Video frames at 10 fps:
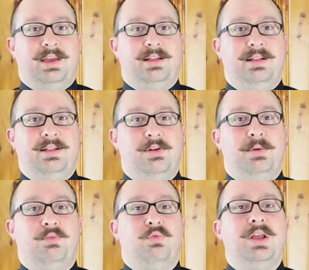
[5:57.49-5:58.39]

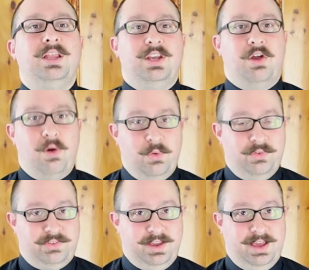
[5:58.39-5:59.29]
nobody really
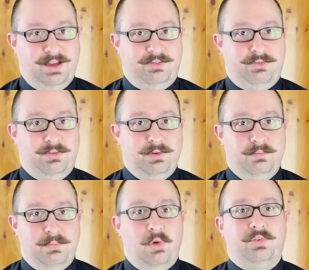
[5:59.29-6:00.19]
knows if
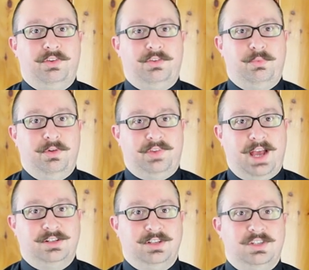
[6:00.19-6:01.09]
Moses was
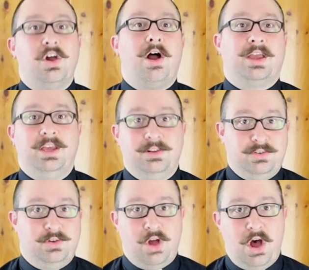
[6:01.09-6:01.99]
actually talking
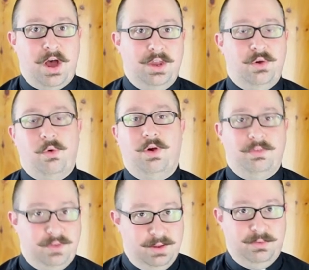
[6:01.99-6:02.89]
to God or if he